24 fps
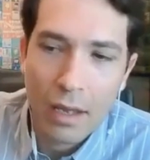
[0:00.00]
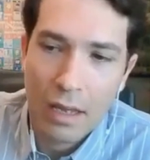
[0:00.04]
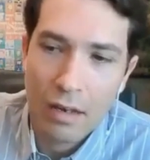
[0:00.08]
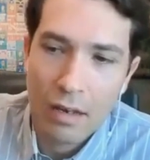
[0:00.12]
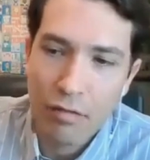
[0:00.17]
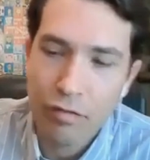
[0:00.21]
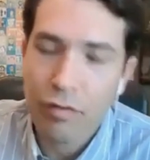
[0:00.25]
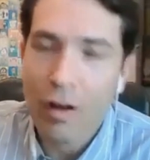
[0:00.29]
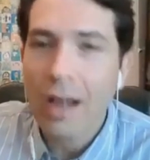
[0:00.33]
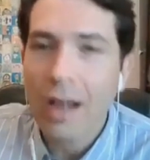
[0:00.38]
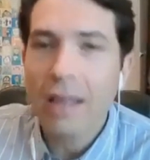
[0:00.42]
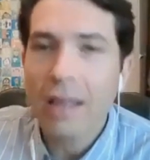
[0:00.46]
And
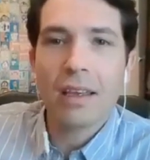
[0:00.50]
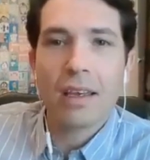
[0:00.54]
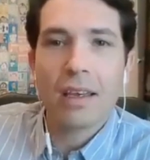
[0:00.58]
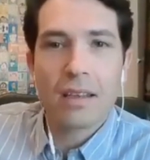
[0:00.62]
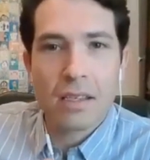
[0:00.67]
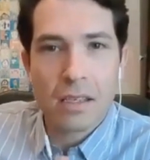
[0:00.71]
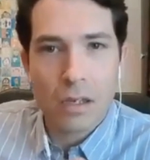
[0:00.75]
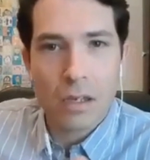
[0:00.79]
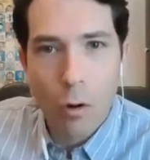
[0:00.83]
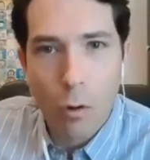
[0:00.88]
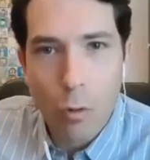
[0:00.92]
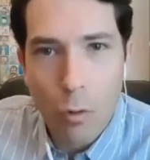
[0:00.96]
finding
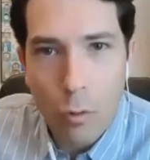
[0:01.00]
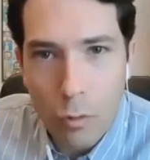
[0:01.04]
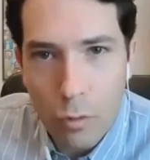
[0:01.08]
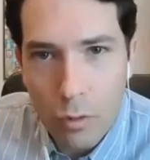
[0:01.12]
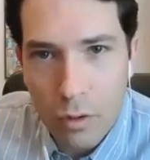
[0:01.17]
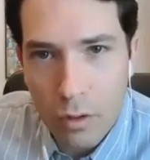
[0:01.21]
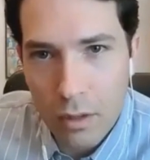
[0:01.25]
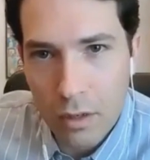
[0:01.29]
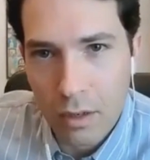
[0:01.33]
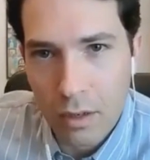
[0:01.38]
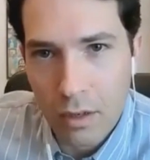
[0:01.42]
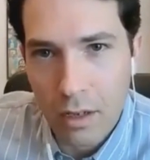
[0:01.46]
its
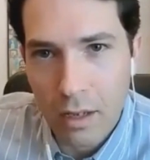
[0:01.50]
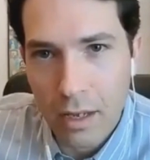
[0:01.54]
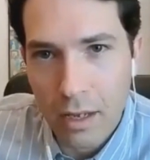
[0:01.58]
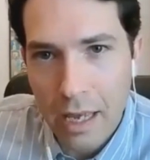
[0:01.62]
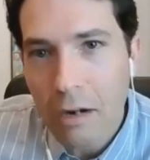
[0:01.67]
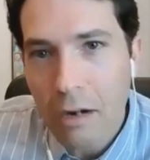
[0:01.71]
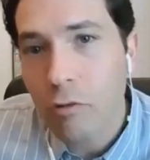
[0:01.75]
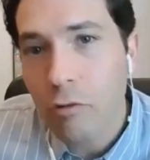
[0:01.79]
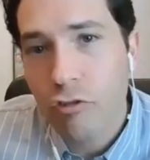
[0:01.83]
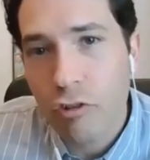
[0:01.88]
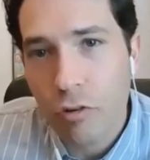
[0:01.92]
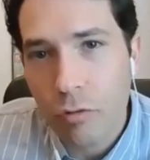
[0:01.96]
own
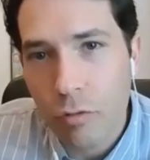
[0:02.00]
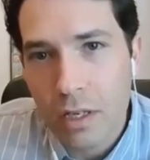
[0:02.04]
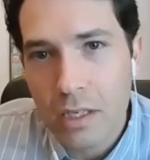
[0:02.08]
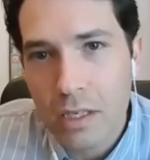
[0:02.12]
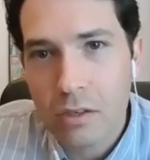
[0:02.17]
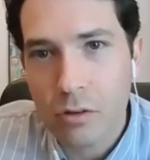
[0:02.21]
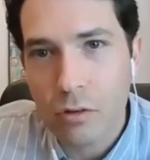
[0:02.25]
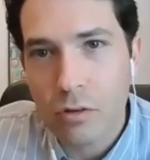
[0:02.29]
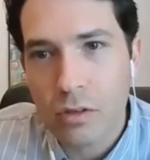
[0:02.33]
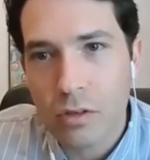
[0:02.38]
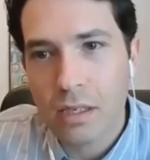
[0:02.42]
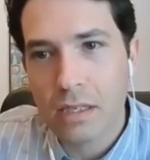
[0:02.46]
energy
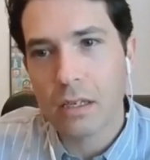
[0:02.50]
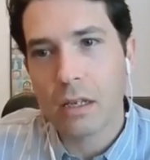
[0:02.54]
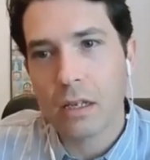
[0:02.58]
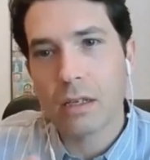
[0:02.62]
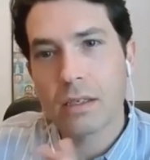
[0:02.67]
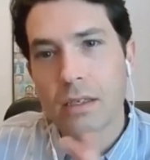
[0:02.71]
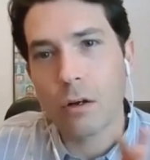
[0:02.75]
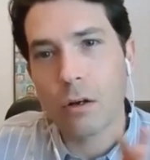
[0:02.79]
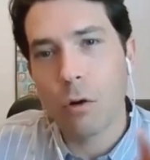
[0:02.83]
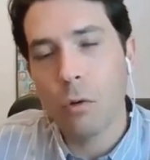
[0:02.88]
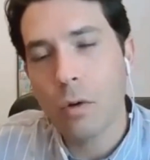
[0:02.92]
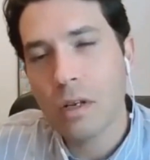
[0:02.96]
resources
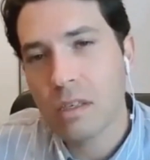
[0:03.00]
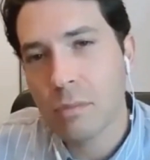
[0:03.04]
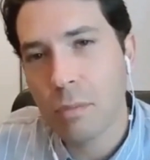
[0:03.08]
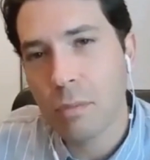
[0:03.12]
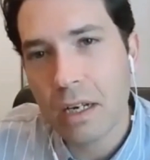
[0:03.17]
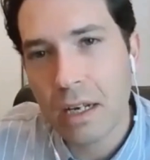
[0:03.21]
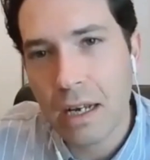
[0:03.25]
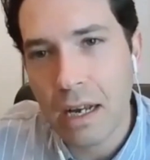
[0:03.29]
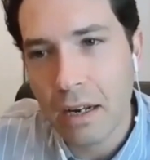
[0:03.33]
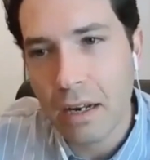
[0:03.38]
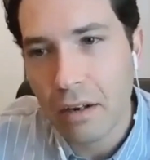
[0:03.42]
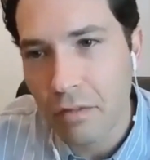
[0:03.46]
has always
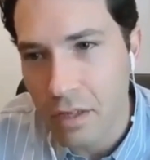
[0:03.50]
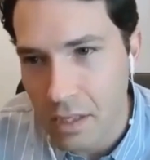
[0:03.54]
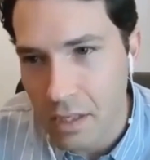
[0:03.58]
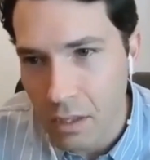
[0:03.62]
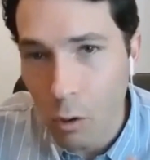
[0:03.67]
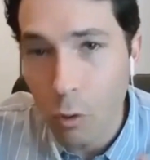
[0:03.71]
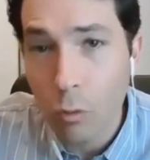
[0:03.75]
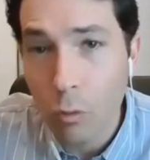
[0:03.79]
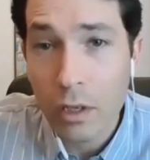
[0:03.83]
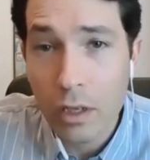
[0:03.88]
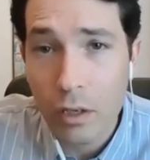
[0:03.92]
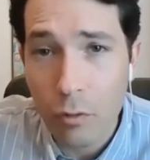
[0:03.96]
been kind of this
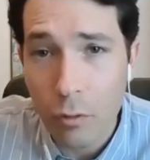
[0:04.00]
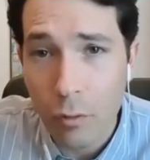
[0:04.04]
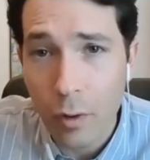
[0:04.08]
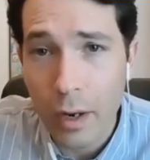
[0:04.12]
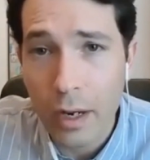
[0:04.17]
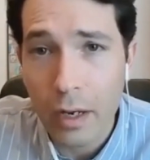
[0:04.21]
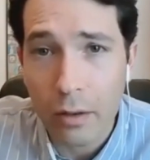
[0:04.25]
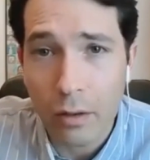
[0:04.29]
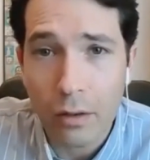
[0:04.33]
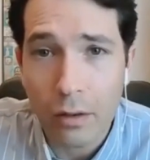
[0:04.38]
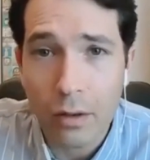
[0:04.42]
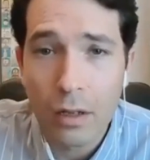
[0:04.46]
holy
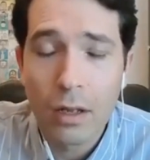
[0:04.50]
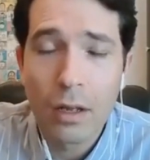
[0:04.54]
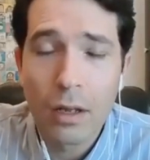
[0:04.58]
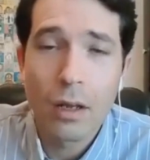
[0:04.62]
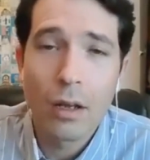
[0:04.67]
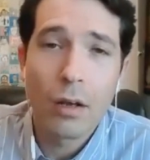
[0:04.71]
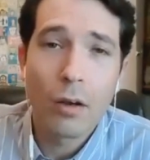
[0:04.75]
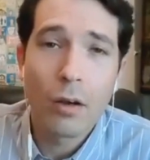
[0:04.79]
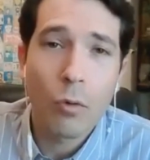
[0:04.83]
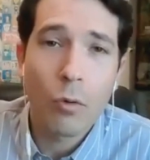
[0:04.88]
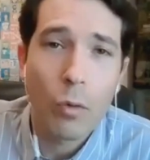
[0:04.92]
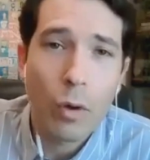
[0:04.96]
grail
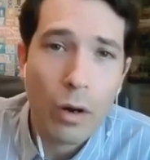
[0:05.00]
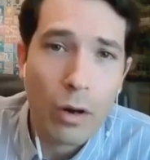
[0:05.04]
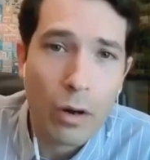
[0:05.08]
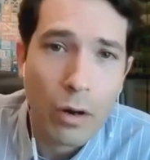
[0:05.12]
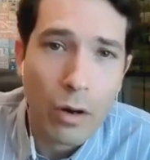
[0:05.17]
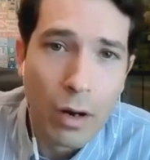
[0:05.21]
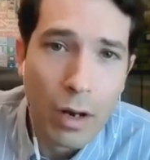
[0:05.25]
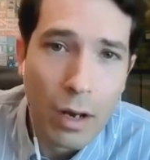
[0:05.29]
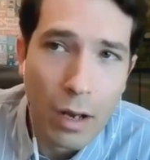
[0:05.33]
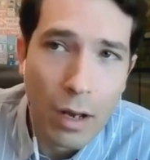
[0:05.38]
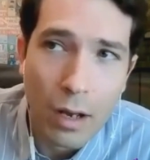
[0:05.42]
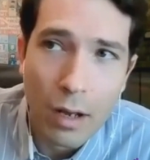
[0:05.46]

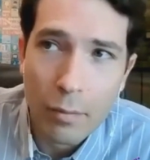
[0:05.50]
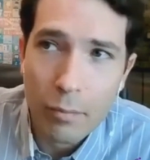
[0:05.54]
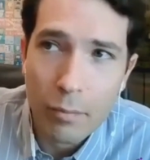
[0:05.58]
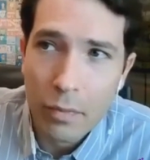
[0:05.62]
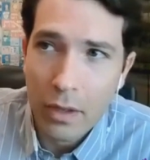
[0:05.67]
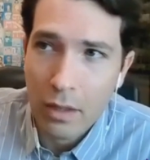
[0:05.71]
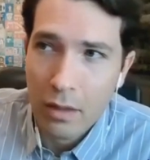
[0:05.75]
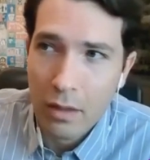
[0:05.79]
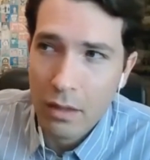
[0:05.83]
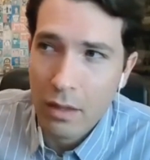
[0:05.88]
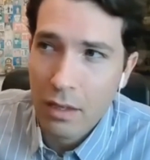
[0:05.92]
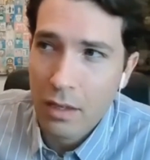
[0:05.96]
where
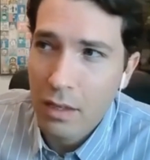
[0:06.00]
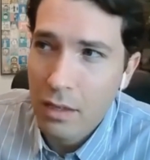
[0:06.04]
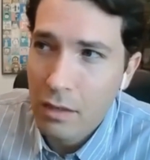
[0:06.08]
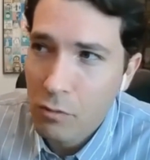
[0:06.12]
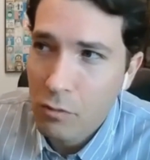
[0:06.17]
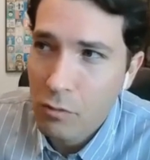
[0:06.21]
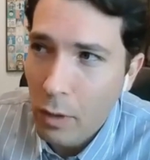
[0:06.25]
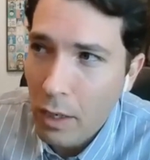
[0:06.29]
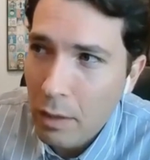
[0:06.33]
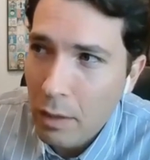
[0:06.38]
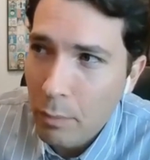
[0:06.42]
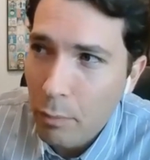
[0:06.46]
the
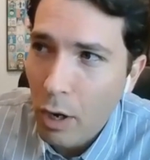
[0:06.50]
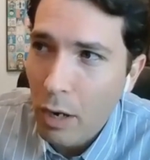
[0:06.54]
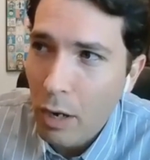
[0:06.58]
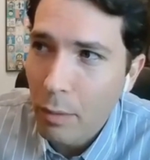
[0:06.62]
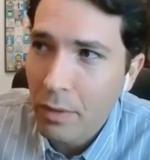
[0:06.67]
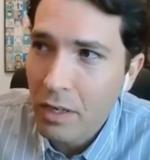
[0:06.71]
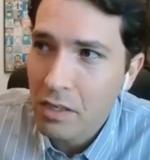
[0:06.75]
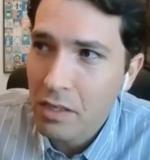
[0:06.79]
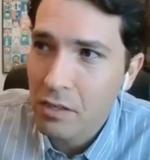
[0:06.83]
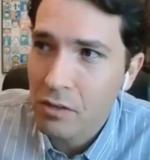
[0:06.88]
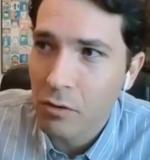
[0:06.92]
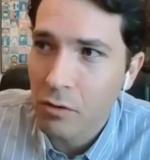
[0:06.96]
Israeli Prime
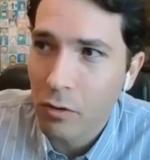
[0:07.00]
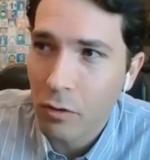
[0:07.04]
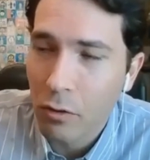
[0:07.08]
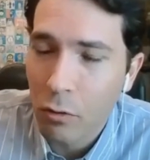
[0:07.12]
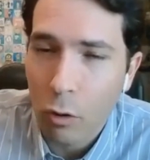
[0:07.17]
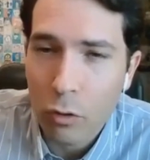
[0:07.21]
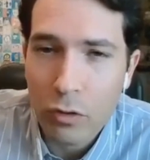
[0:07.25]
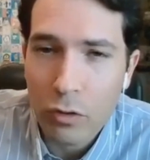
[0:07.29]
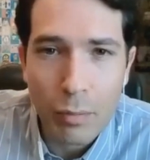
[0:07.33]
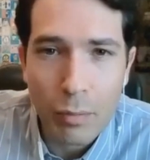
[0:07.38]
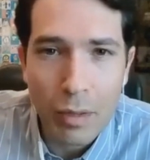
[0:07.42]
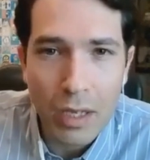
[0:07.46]
Minister
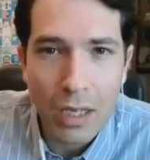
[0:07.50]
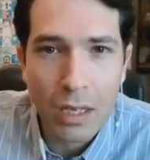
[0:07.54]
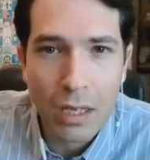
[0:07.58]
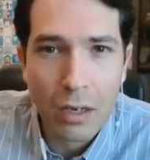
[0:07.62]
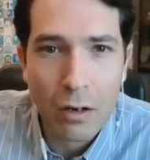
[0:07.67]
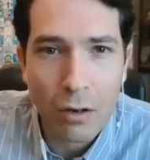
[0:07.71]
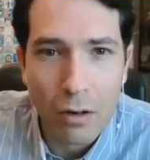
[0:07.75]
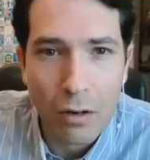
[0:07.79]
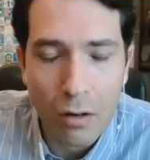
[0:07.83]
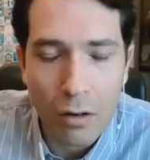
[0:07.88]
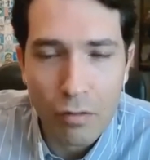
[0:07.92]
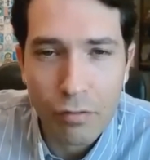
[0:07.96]
Golda
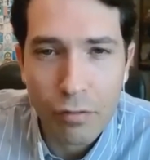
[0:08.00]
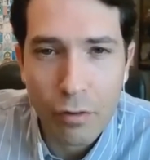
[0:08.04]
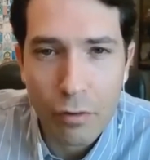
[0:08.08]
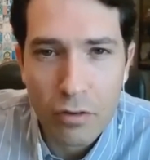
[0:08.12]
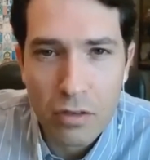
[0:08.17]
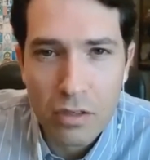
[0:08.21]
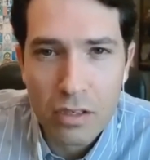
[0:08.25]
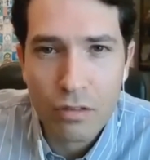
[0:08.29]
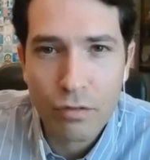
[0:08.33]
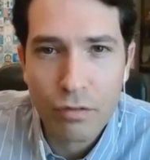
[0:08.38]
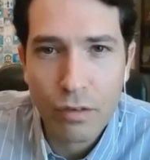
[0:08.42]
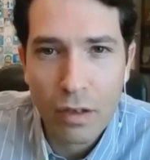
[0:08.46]
Meir, our
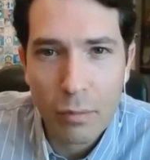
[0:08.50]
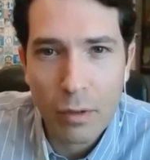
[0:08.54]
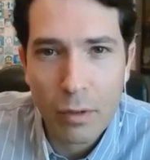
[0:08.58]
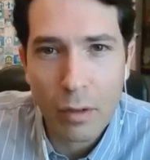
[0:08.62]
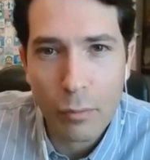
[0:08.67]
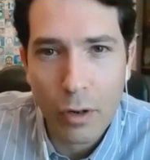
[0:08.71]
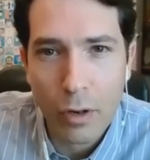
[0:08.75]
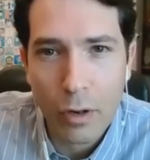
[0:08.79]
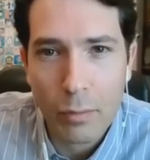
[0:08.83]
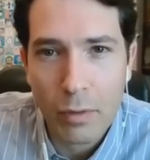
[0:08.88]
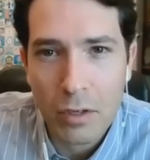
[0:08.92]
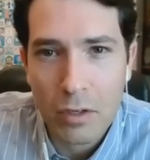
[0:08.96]
first female
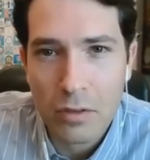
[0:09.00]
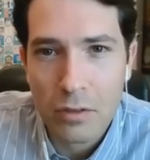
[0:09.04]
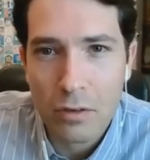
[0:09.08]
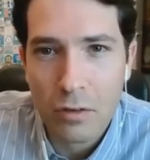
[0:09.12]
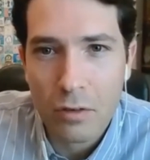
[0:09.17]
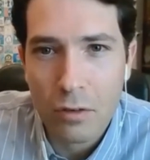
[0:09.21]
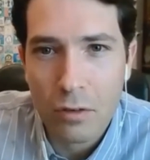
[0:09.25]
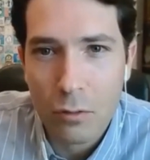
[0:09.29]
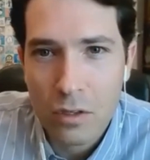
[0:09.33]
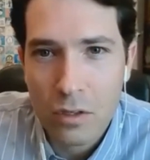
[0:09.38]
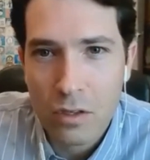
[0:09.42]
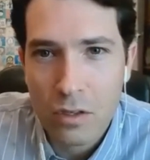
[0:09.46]
prime minister,
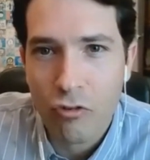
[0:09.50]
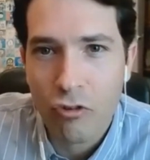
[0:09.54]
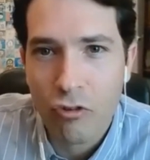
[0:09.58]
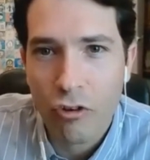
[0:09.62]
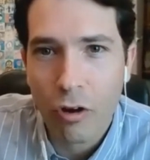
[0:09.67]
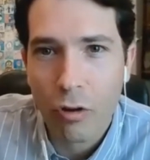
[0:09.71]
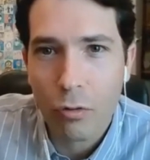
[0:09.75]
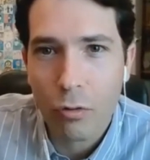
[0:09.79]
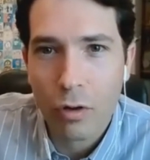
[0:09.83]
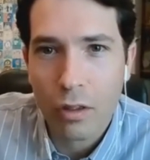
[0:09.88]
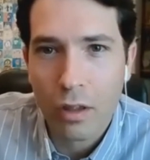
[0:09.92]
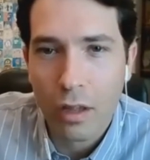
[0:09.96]
used to
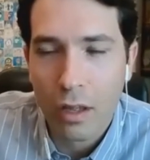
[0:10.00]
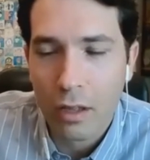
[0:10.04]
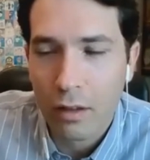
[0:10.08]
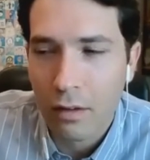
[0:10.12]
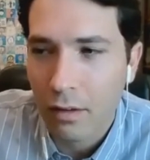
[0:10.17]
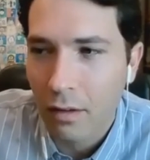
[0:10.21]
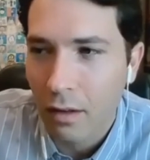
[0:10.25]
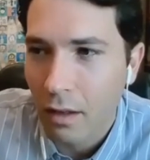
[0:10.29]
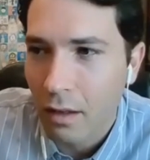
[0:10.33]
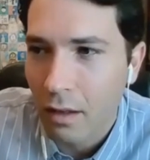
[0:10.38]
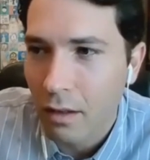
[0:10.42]
joke that